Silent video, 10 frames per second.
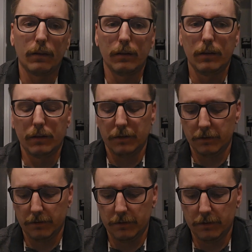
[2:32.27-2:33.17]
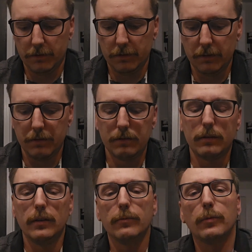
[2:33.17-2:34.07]

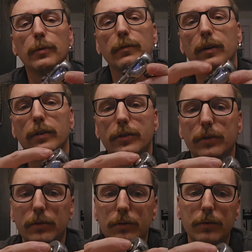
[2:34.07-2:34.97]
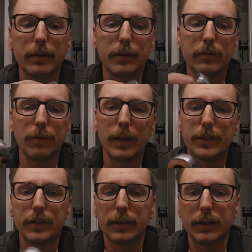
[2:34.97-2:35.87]
And then we'll move on to the
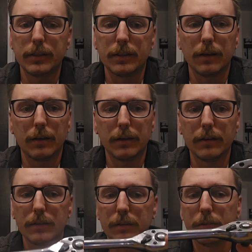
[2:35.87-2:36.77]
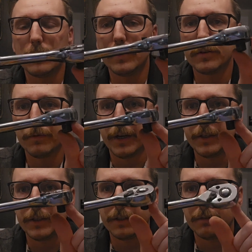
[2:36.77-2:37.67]
ratchet and socket. So here's a
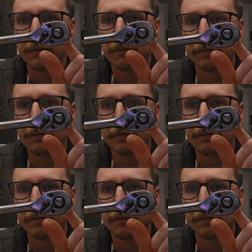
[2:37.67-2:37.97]
ratchet.